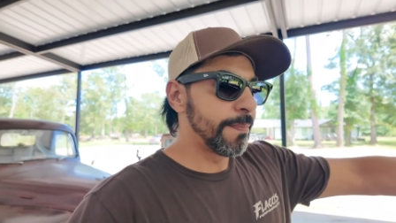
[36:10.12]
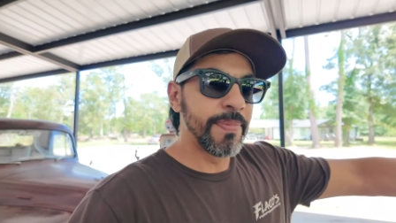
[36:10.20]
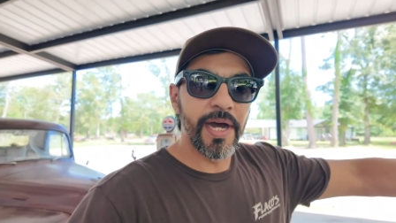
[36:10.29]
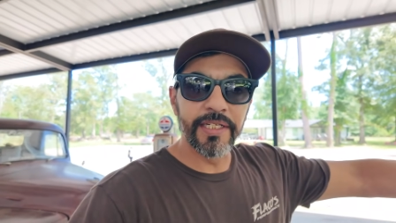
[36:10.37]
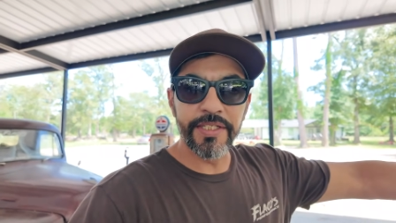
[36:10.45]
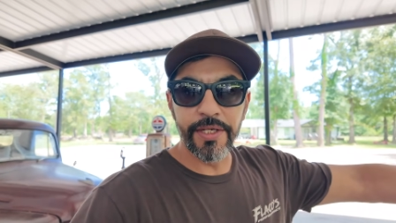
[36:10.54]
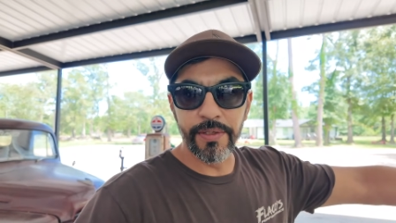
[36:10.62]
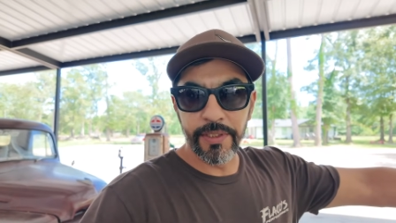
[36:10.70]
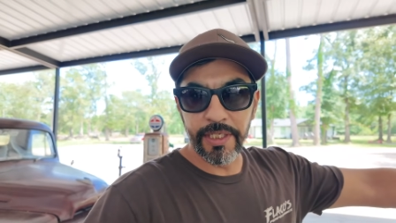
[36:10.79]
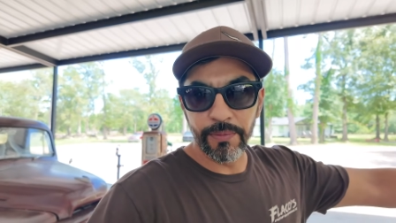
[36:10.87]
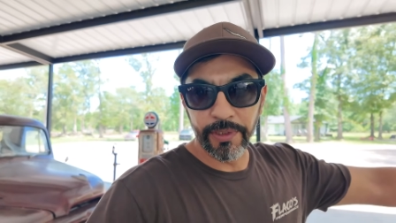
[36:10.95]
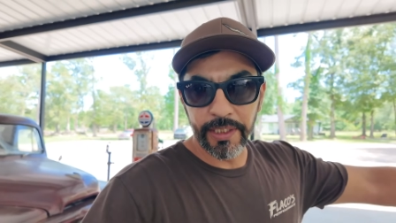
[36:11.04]
posi
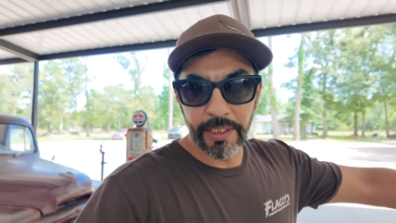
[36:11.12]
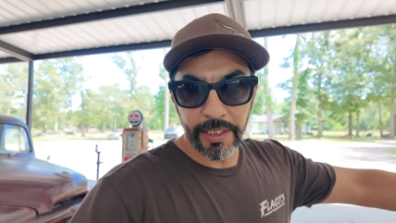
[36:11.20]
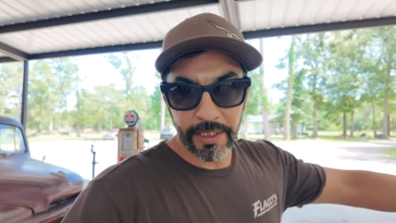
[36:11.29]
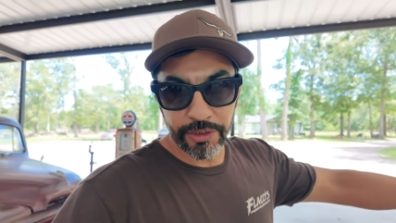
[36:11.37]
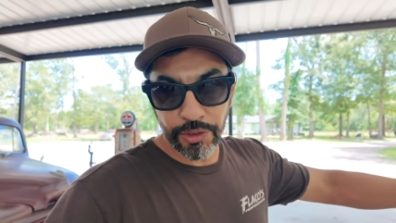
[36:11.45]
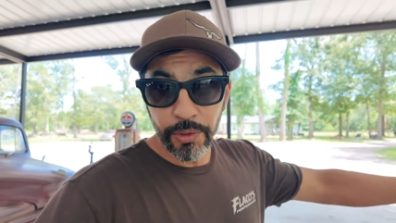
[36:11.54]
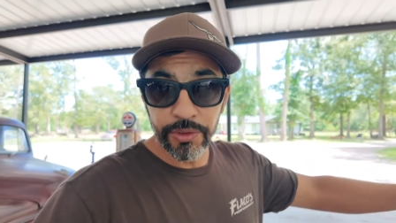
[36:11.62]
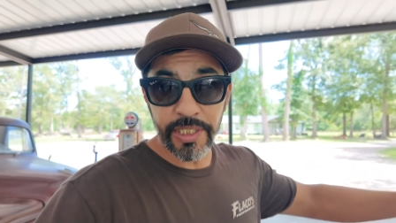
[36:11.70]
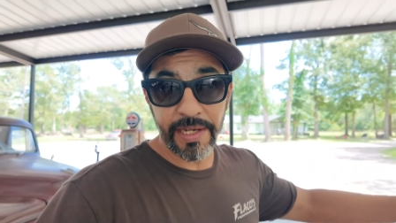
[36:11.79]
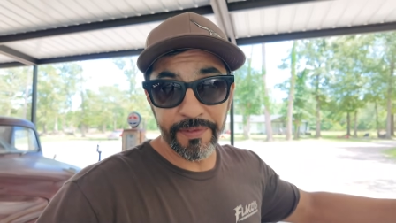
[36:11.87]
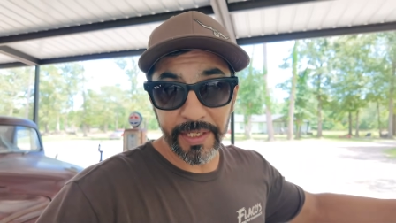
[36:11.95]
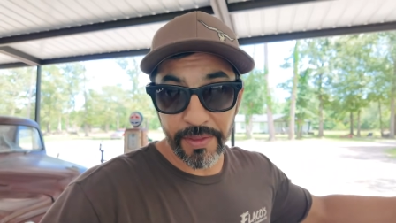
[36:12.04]
unit with a
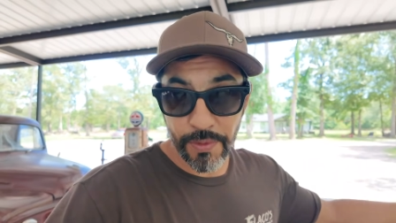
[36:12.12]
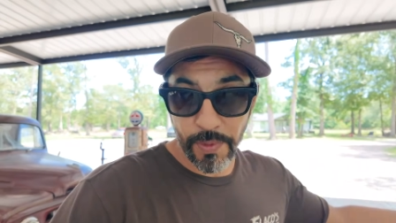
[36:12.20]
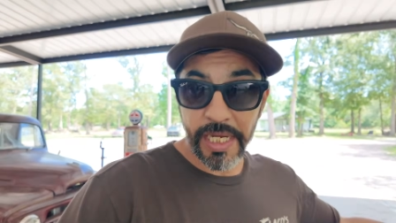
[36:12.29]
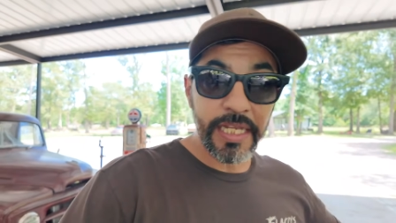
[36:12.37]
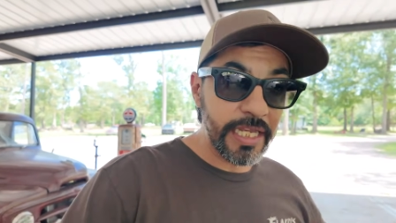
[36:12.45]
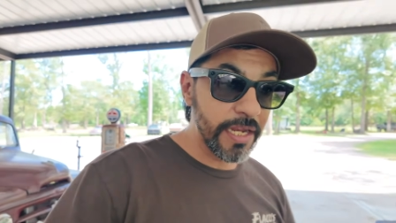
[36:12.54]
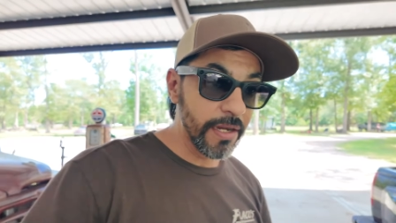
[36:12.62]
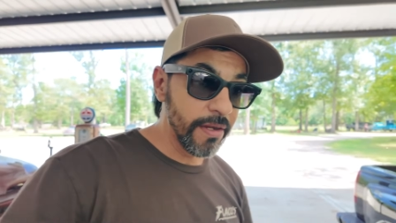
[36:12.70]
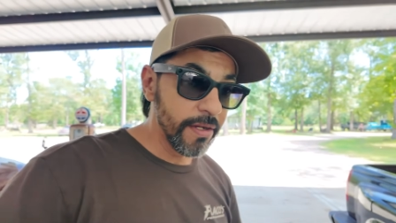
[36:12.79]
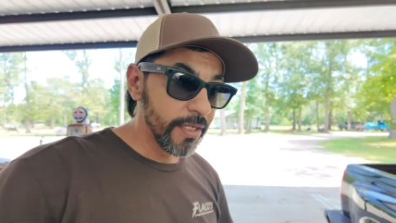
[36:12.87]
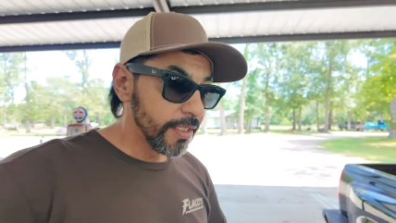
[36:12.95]
273 gear,